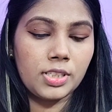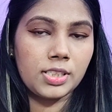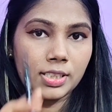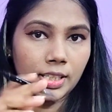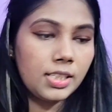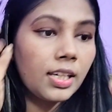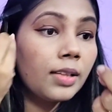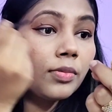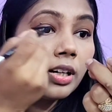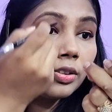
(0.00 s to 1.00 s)
is this.
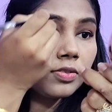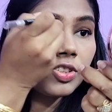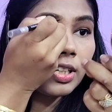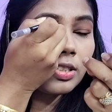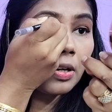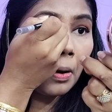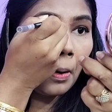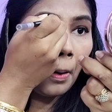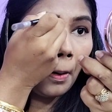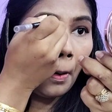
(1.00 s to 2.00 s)
I'm going to just
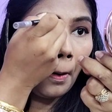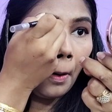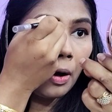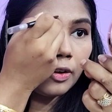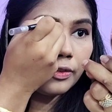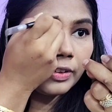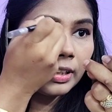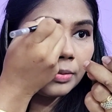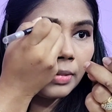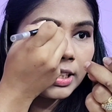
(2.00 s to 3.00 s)
fill
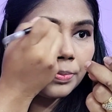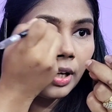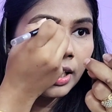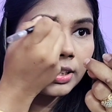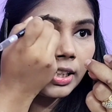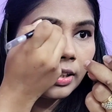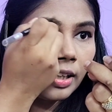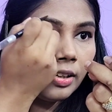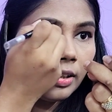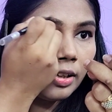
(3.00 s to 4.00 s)
in my sparse
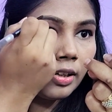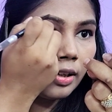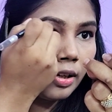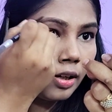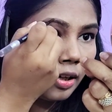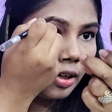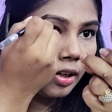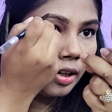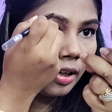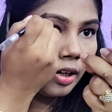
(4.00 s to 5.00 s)
area and
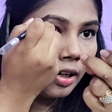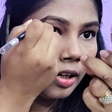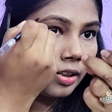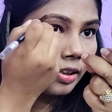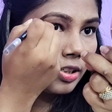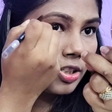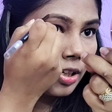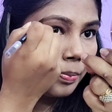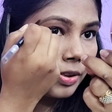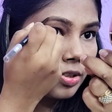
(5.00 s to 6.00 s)

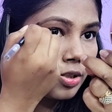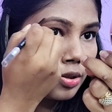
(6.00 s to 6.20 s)
shape it.